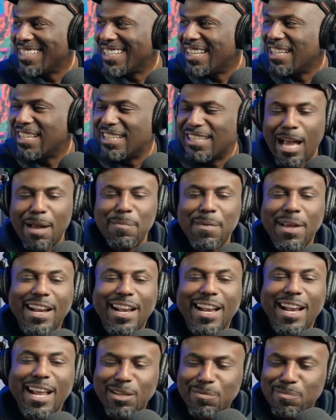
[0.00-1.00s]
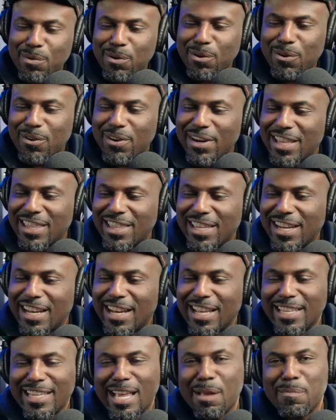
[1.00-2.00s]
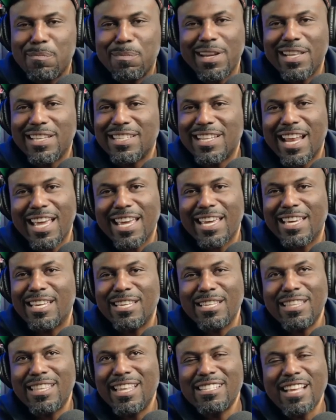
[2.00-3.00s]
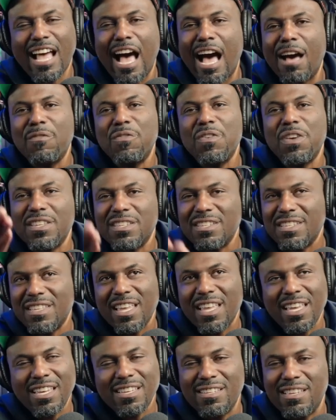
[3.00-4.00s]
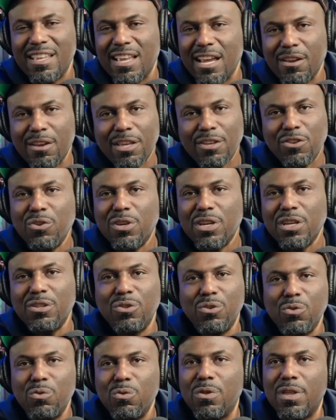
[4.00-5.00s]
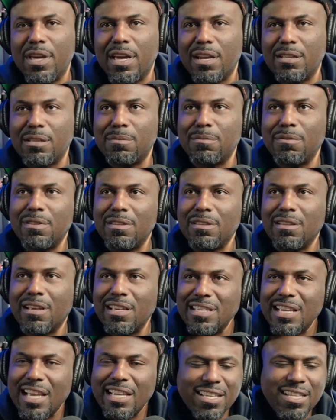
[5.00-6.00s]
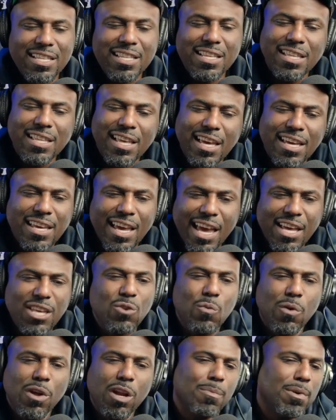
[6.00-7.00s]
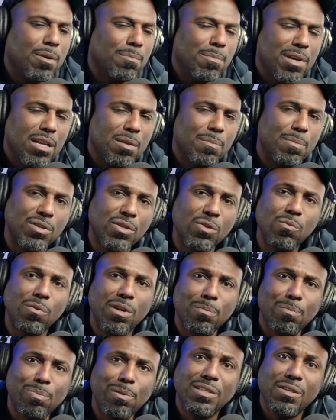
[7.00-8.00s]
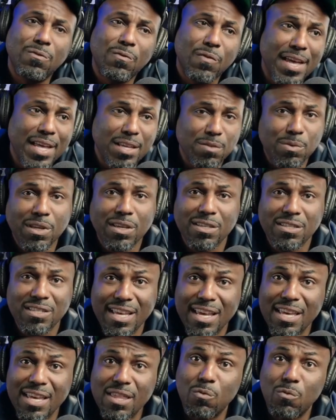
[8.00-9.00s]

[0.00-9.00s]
look i'm not an expert or anything like that but it's like there's obvious things there that you can do there to because at the end of the day, yeah, you want to make money, but you want to please the fans because they're